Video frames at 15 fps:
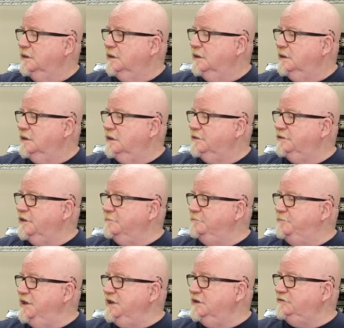Uh, the
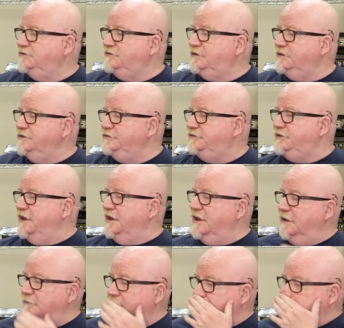big
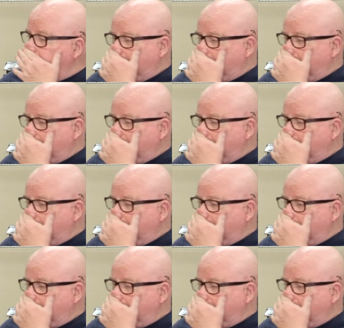exclusive.